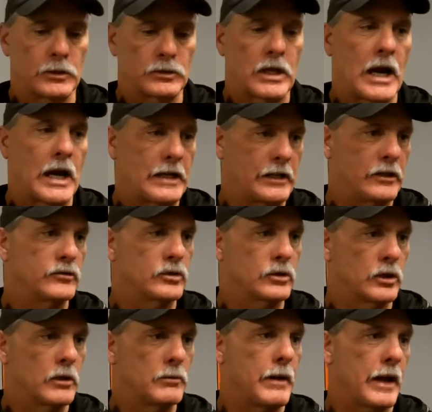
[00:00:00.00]
tight ends,
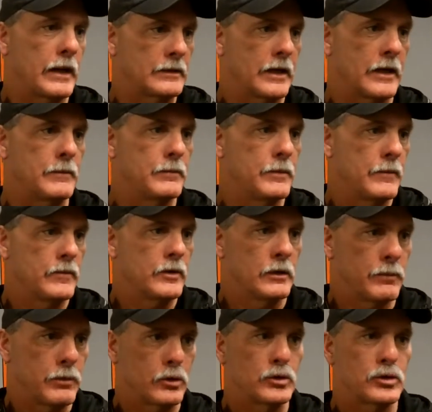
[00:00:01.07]
our up-back type
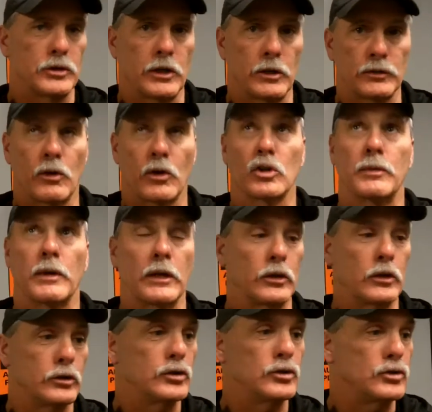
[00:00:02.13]
personnel, as far as making
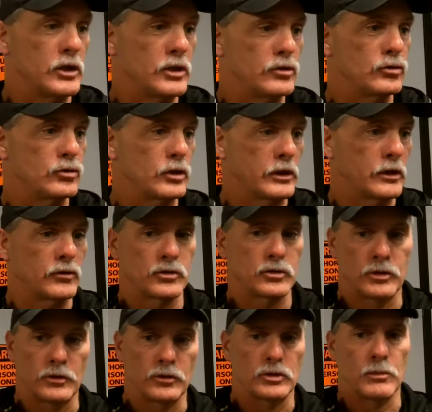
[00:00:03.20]
good decisions
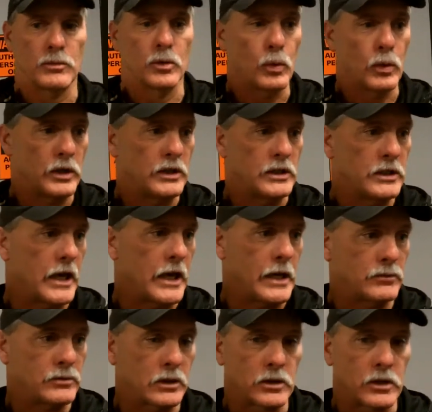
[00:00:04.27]
in some of the windy
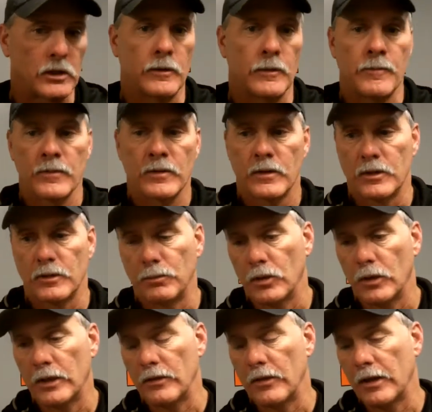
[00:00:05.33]
games. I thought the
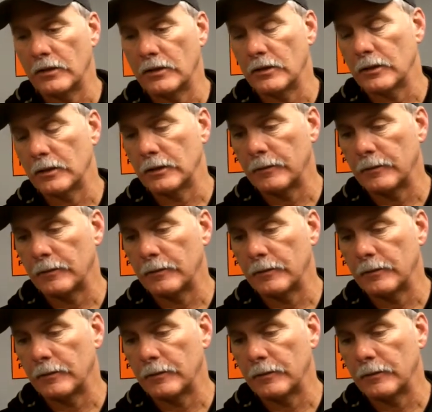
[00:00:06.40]
play that